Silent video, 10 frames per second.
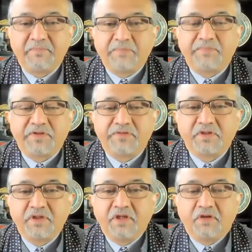members,
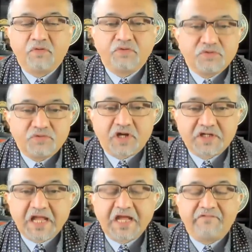who do not
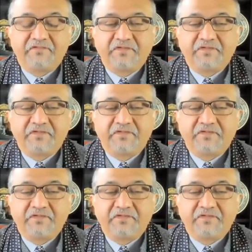have